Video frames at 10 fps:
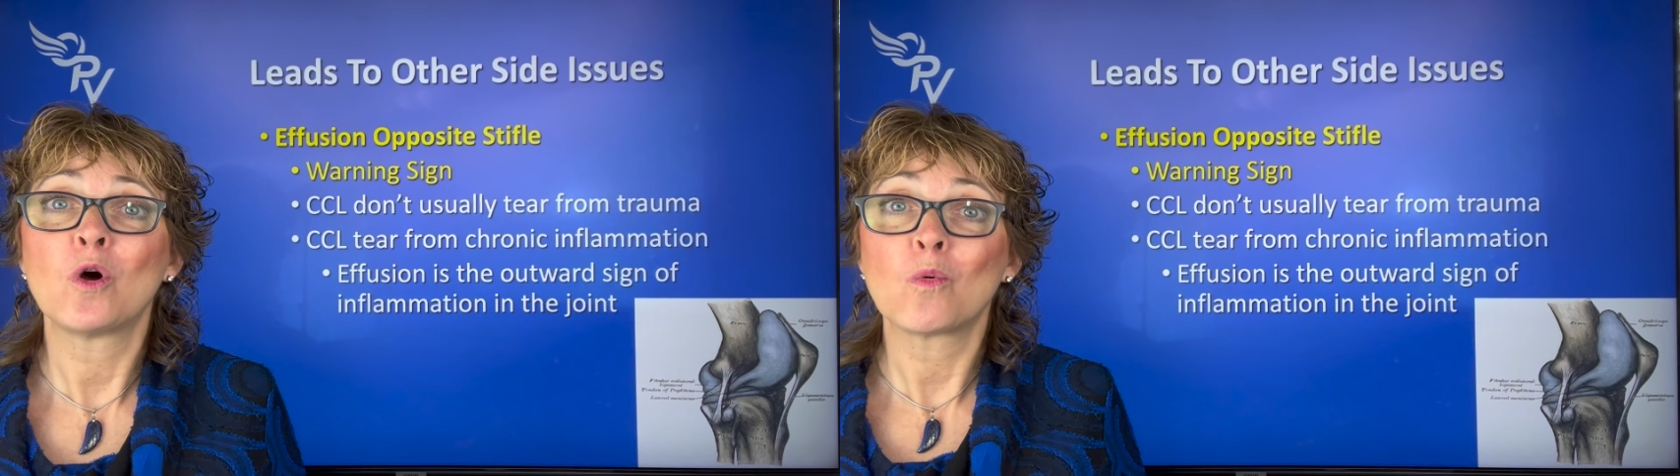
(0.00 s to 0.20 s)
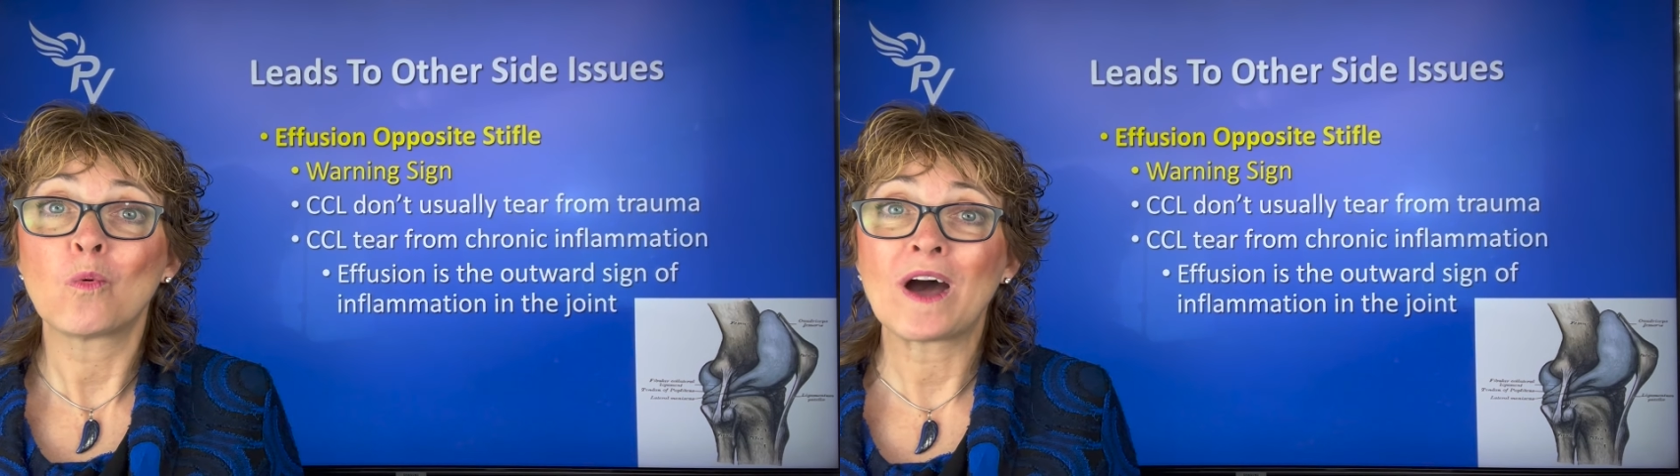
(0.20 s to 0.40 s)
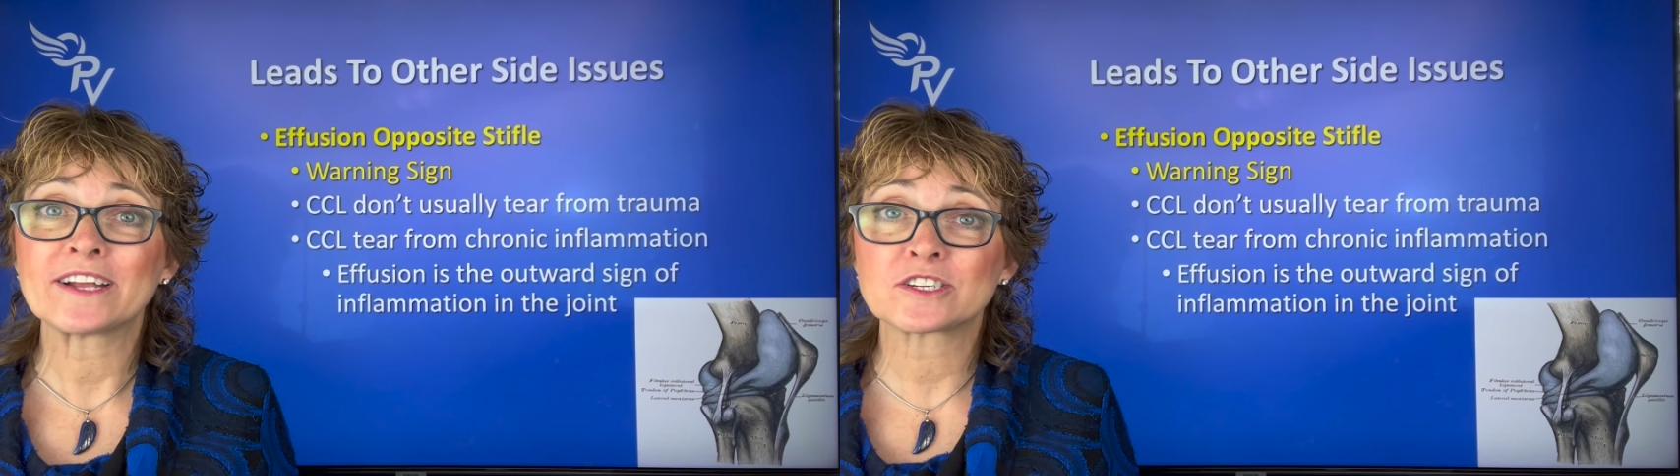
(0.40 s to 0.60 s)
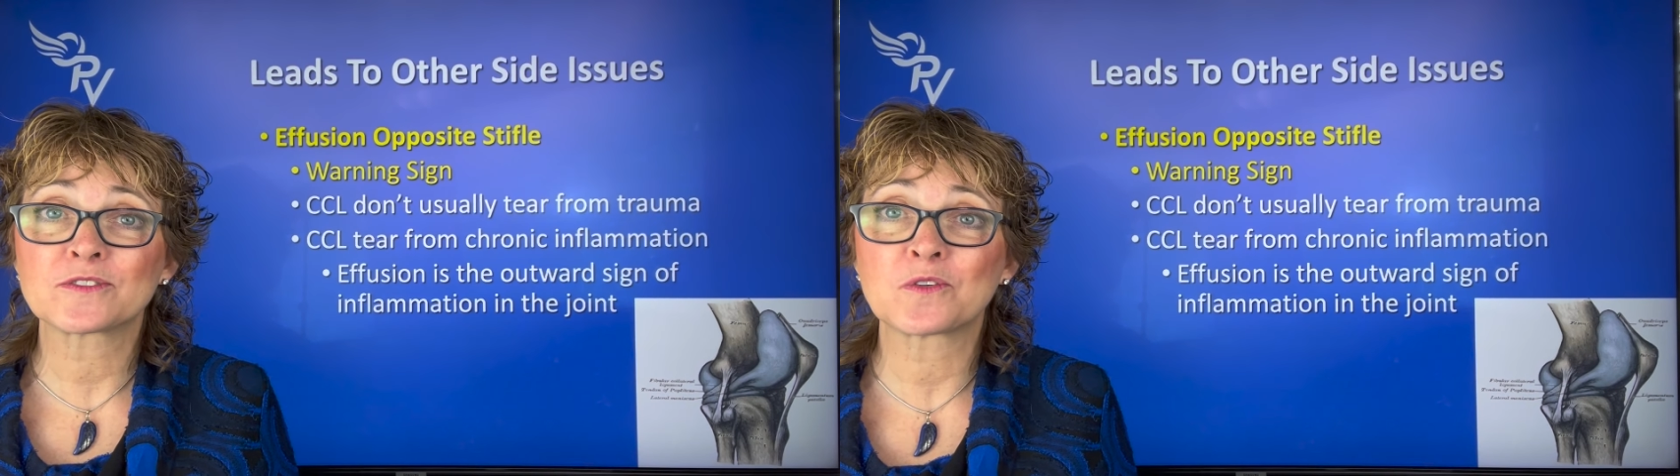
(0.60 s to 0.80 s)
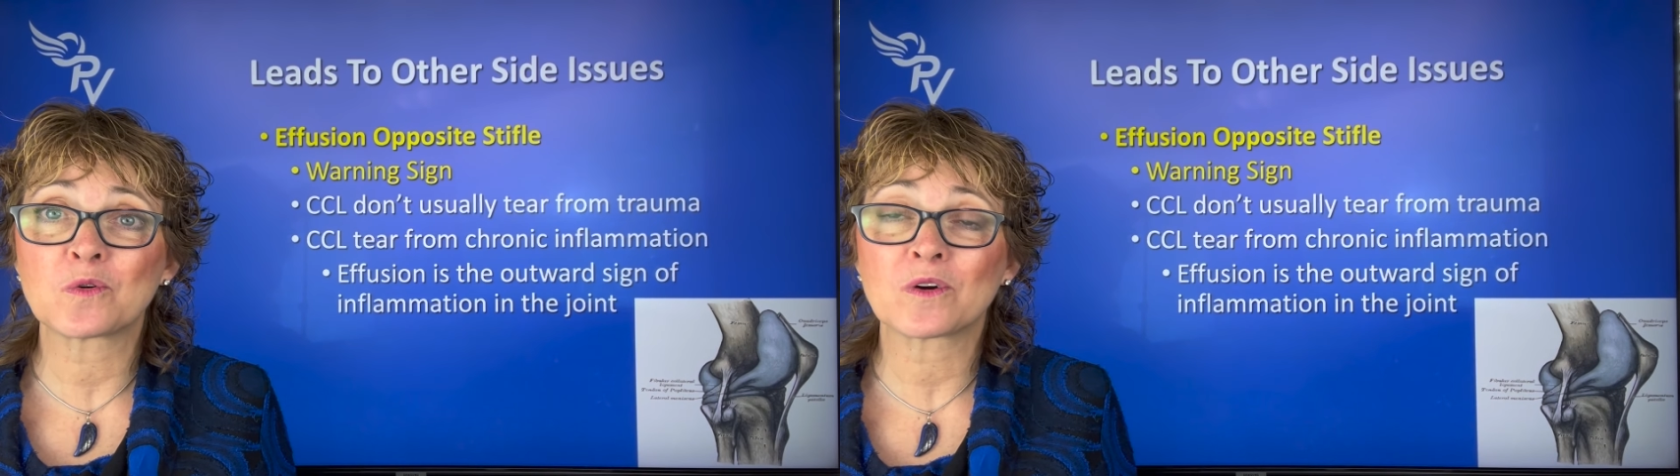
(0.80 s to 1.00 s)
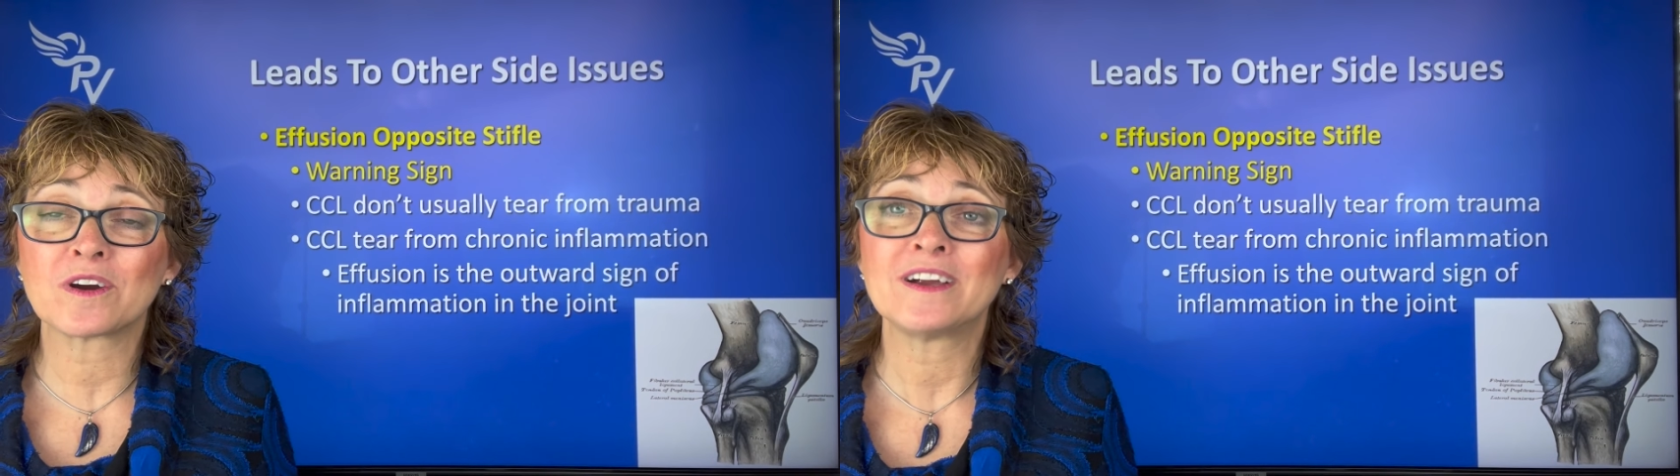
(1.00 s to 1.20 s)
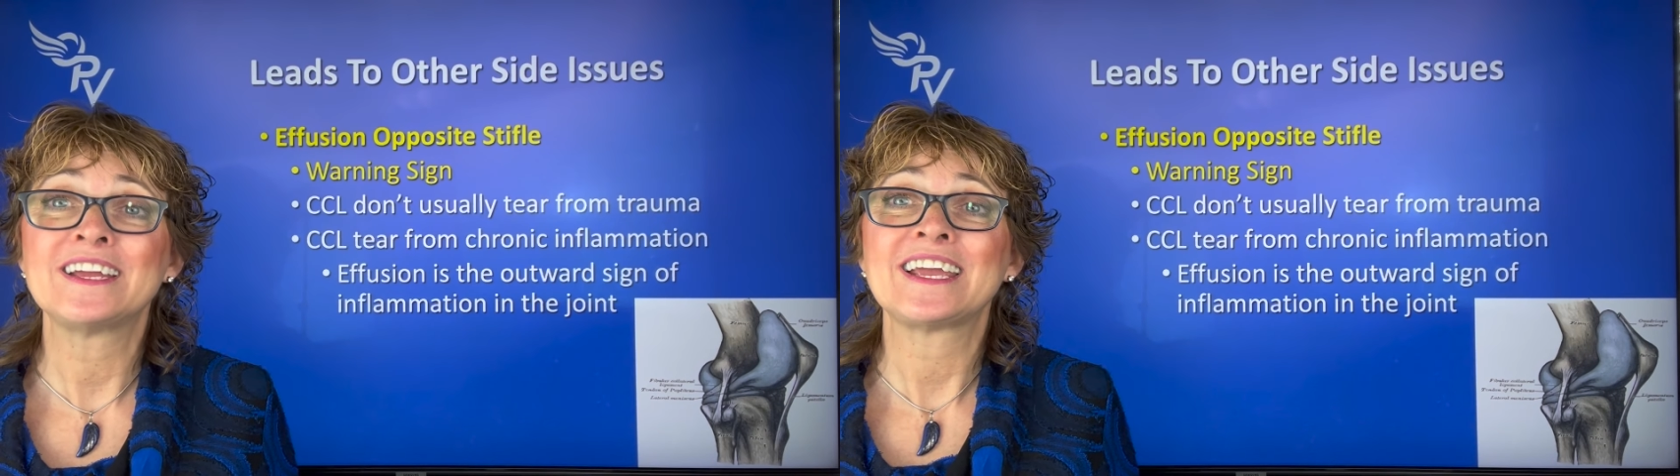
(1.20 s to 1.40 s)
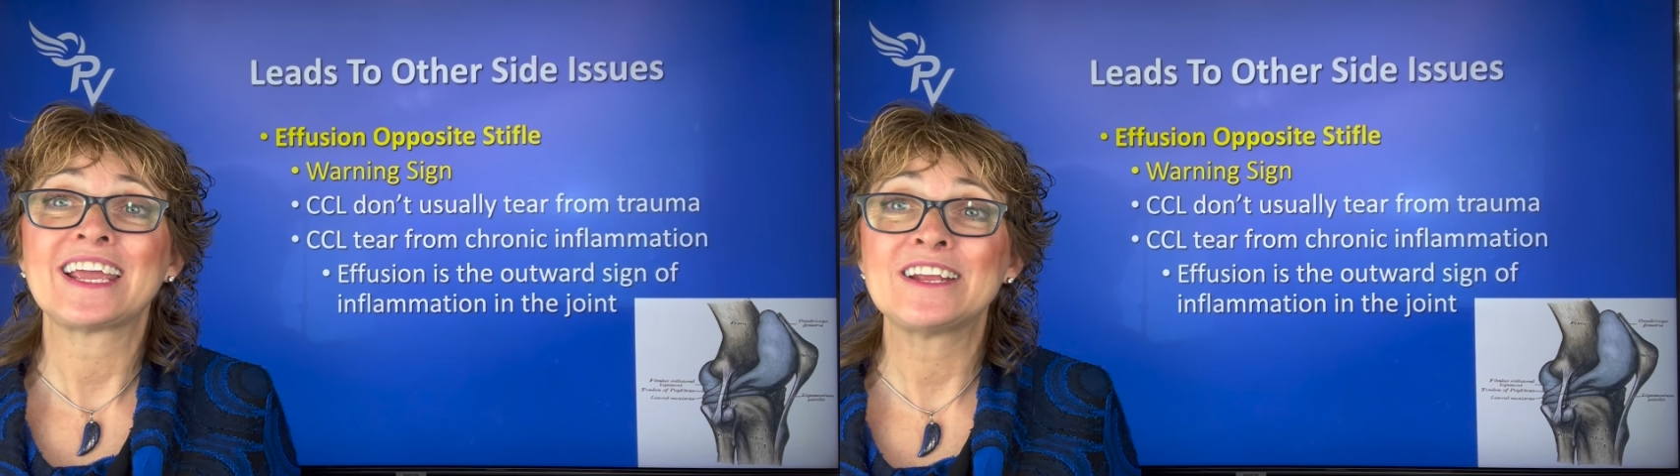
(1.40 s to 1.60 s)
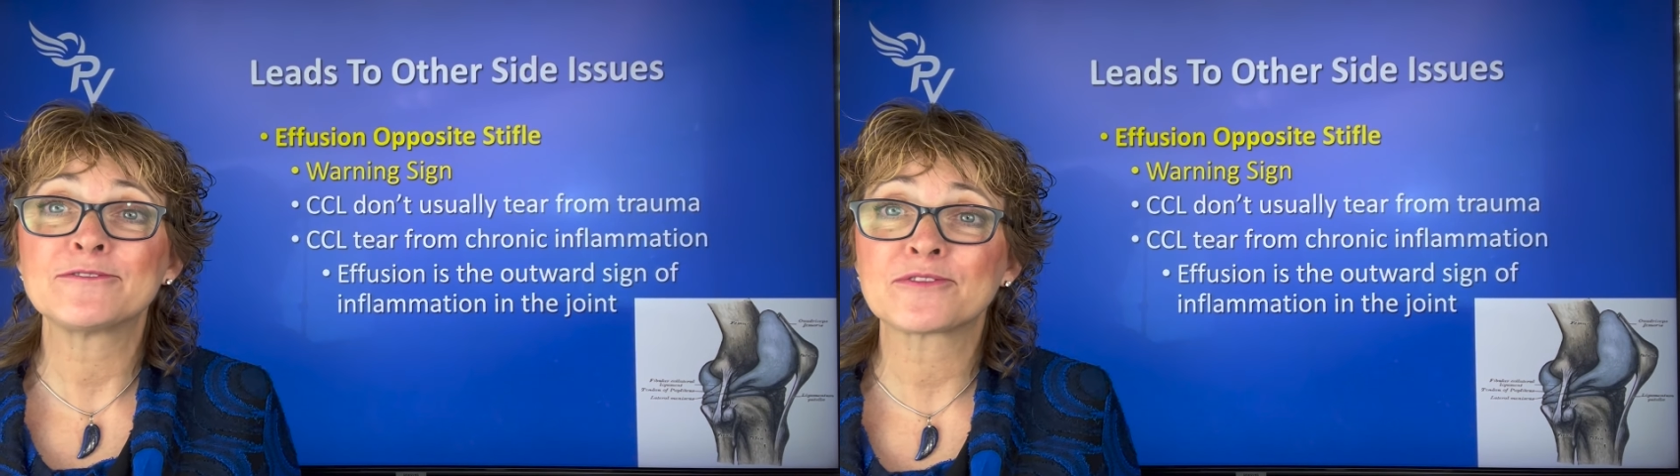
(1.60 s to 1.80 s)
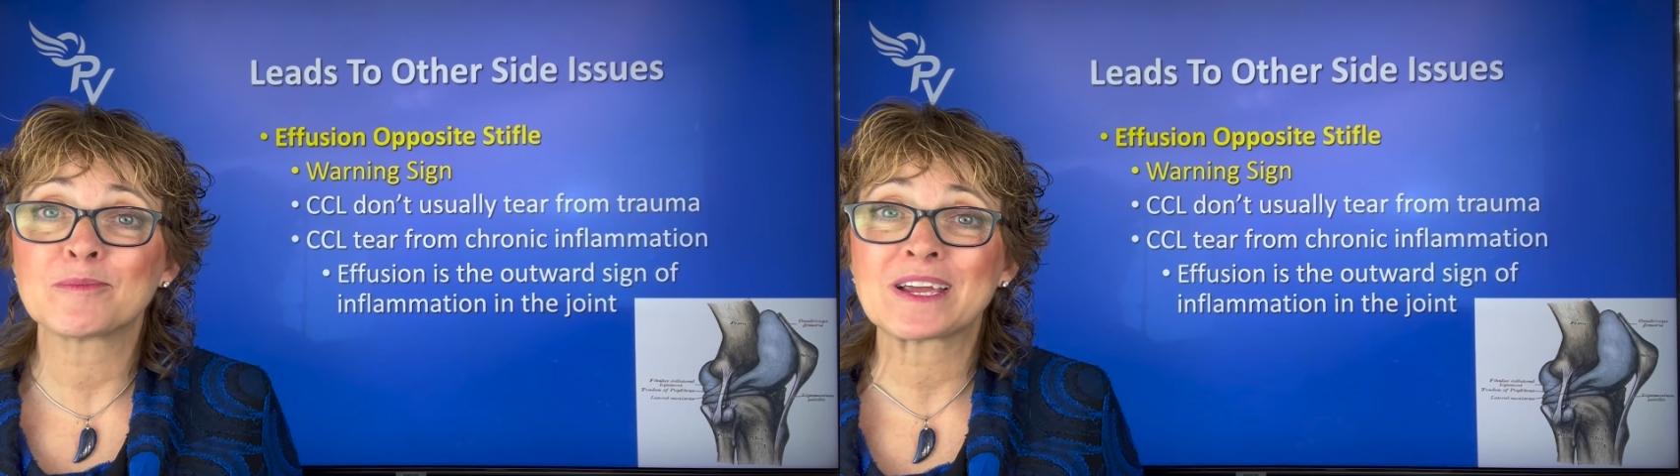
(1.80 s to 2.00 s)
watch for
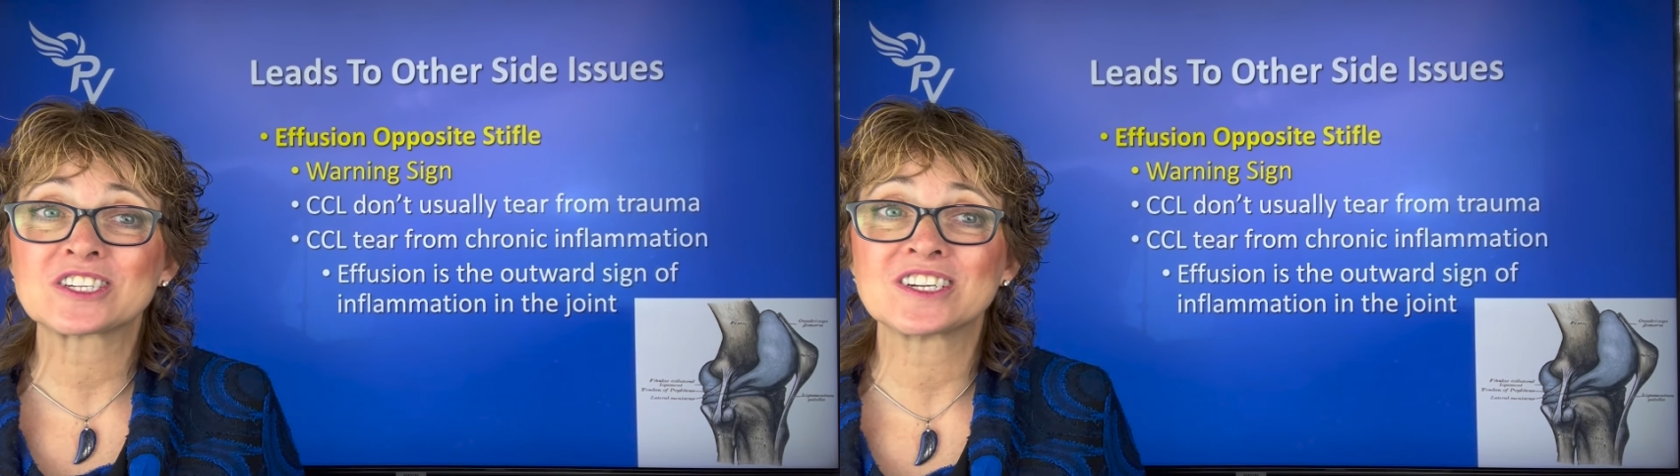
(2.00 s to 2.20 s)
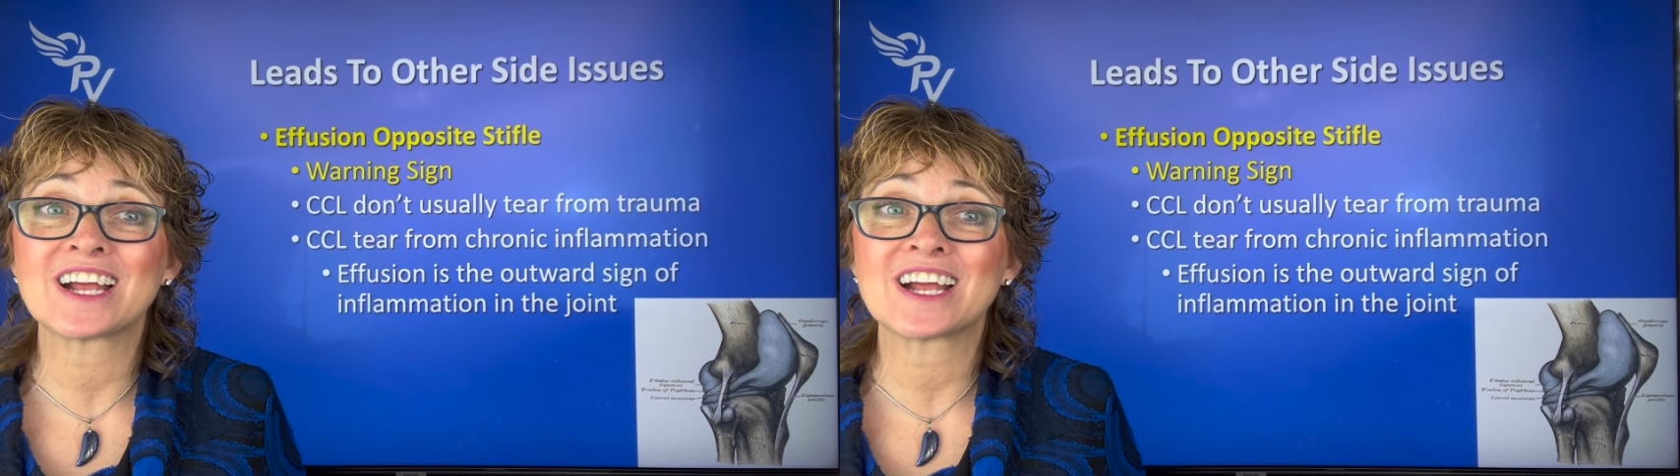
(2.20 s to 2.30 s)
inflammation